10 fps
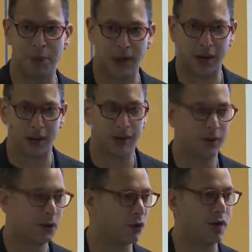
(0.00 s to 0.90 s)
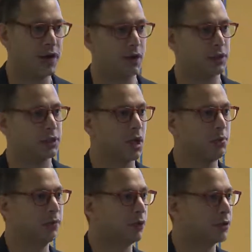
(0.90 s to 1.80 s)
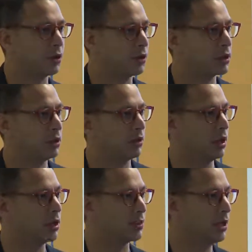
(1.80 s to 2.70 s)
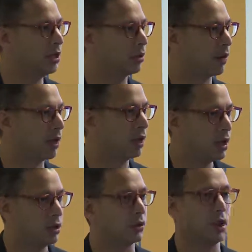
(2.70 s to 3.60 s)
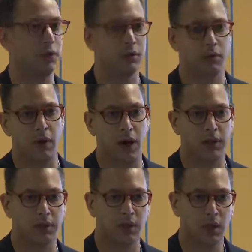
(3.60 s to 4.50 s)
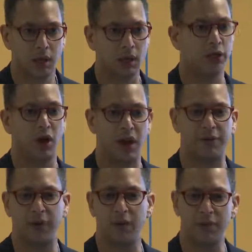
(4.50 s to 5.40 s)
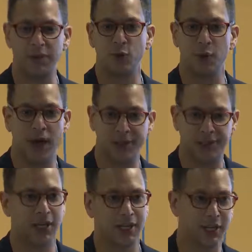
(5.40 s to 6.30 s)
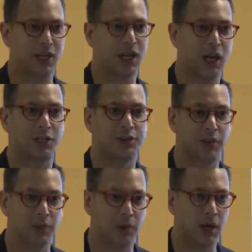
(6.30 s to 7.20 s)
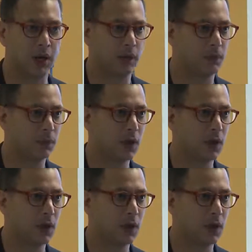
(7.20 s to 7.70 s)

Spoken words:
bank or any other type of authority or intermediary, you're going direct. You're not having a middleman taking a cut of the money.